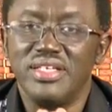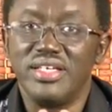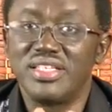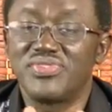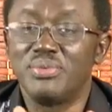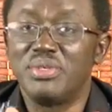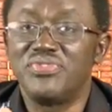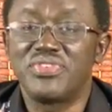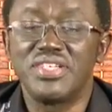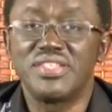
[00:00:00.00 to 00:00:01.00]
It is from a
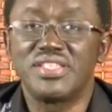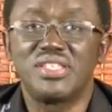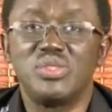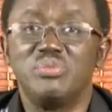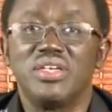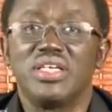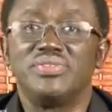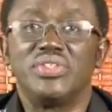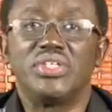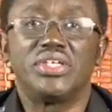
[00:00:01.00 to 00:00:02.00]
phrase that you may
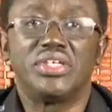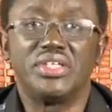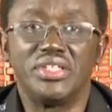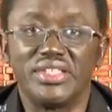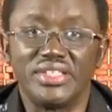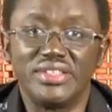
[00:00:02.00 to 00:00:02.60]
have heard.